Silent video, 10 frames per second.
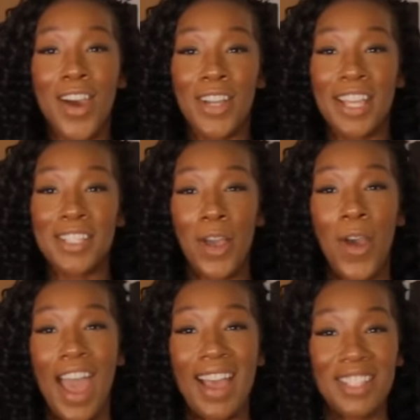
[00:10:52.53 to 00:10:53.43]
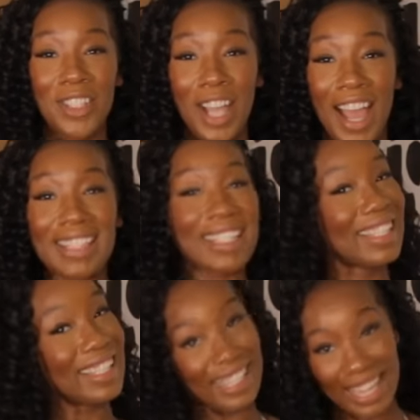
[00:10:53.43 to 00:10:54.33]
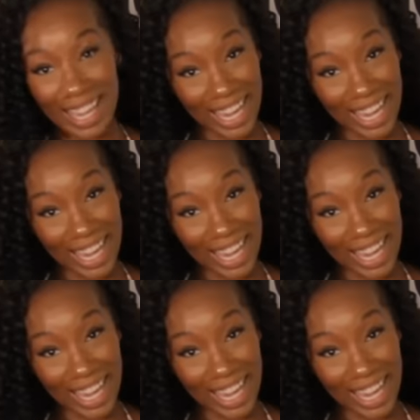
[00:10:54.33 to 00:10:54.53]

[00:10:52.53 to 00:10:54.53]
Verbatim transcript: Okay, so as you guys can see